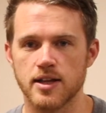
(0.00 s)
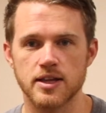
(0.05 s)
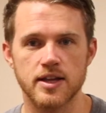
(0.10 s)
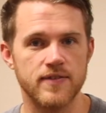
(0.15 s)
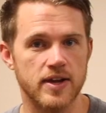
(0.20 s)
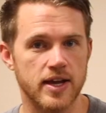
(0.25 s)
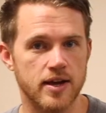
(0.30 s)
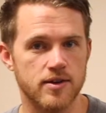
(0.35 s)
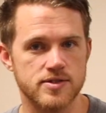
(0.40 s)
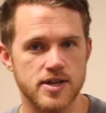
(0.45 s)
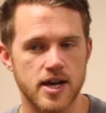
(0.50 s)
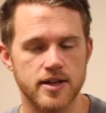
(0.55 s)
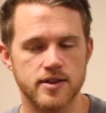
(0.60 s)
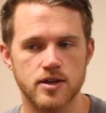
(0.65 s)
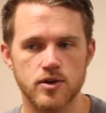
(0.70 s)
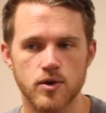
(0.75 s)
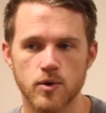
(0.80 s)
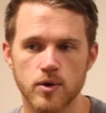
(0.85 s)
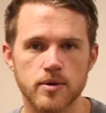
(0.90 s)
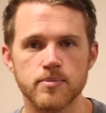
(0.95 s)
living outside the
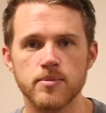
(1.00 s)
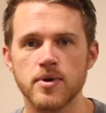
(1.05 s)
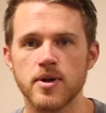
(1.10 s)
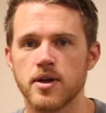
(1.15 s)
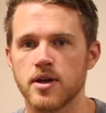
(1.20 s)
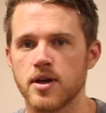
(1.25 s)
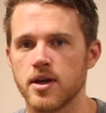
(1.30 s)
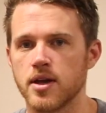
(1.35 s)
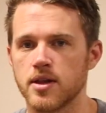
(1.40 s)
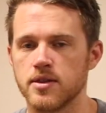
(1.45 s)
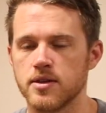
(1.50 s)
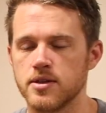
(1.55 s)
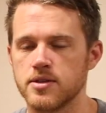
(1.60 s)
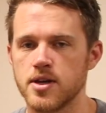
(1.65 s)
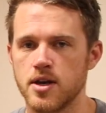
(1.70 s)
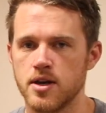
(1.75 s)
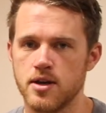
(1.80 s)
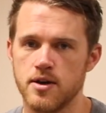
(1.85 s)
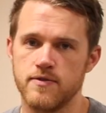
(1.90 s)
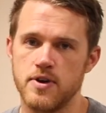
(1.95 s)
norm, and the
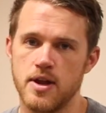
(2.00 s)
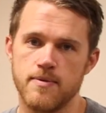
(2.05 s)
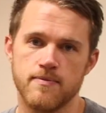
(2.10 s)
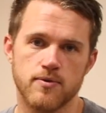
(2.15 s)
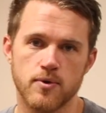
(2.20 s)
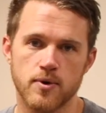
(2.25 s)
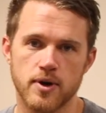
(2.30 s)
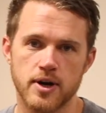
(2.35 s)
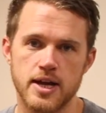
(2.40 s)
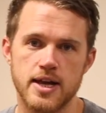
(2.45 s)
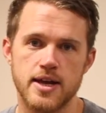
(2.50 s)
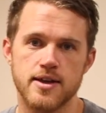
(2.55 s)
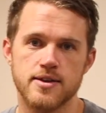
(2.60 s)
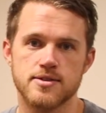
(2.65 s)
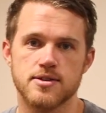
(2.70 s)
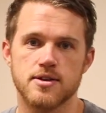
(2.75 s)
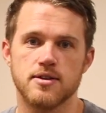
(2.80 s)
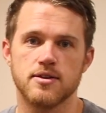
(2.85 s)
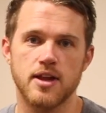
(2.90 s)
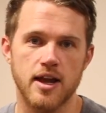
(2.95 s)
tentative name for it
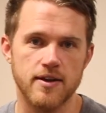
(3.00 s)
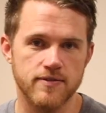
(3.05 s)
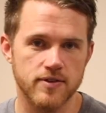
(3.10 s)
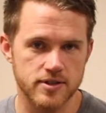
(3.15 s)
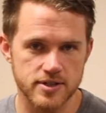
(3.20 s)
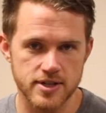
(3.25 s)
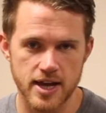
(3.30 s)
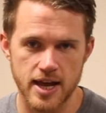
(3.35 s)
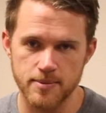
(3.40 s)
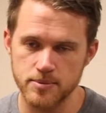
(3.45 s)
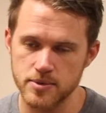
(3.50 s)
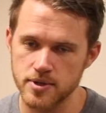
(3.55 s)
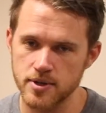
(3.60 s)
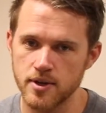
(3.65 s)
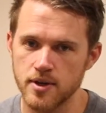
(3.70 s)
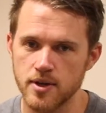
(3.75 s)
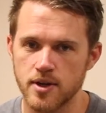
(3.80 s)
is Life Untamed.